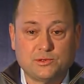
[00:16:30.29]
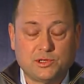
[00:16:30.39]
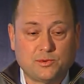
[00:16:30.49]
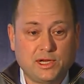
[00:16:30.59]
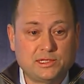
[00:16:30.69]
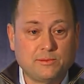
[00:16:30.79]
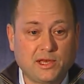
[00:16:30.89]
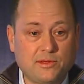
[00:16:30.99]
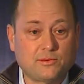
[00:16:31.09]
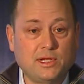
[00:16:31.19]
which raised
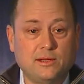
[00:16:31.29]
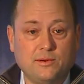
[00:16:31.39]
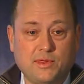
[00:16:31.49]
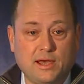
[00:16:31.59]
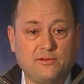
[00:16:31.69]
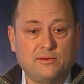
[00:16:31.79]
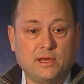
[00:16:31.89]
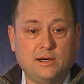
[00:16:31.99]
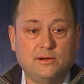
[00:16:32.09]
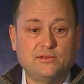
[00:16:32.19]
about
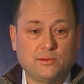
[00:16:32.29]
$300,000.